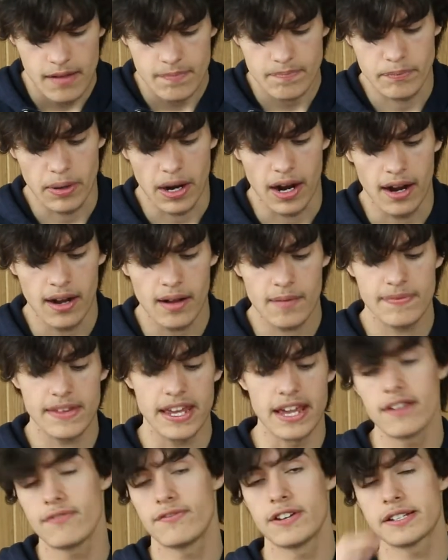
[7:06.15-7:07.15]
But
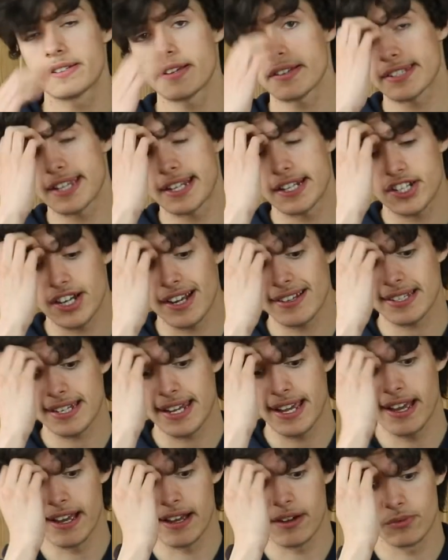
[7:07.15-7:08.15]
if it does get a chance
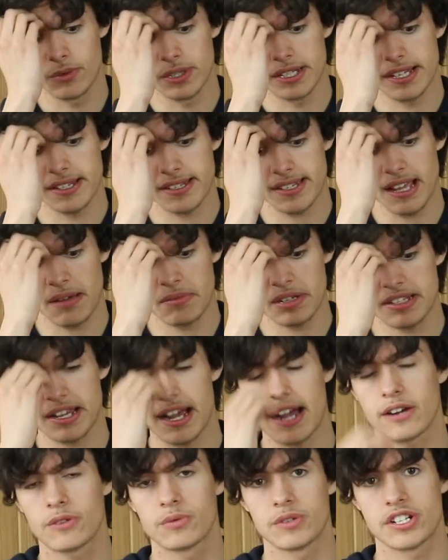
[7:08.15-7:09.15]
to hit with its slam
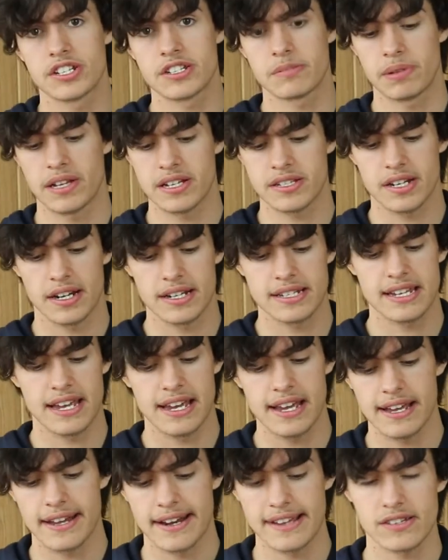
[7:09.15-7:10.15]
attack, which is a +9 to
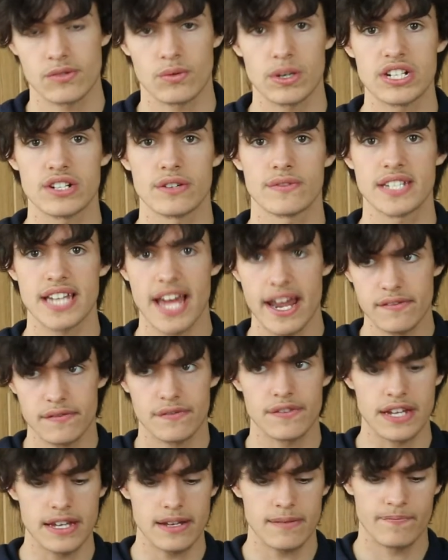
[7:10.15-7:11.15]
hit and has a reach of 10
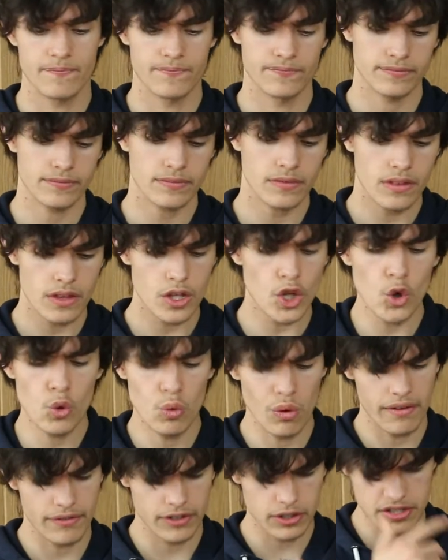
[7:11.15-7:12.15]
feet,
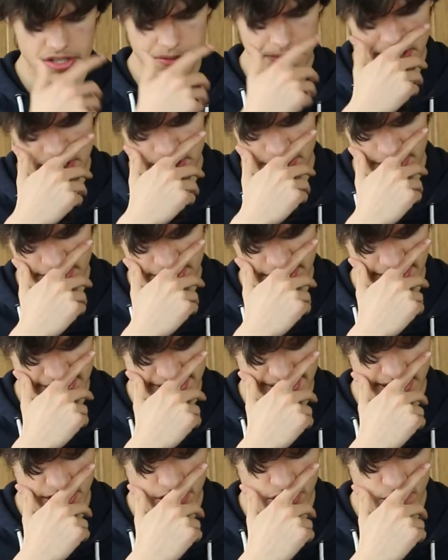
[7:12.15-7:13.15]
oh, I forgot to mention this thing
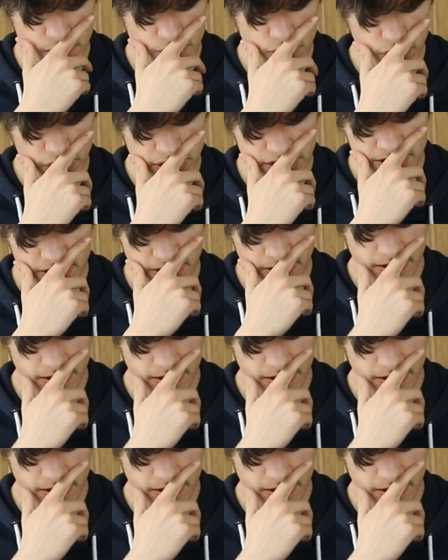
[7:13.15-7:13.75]
is a huge creature,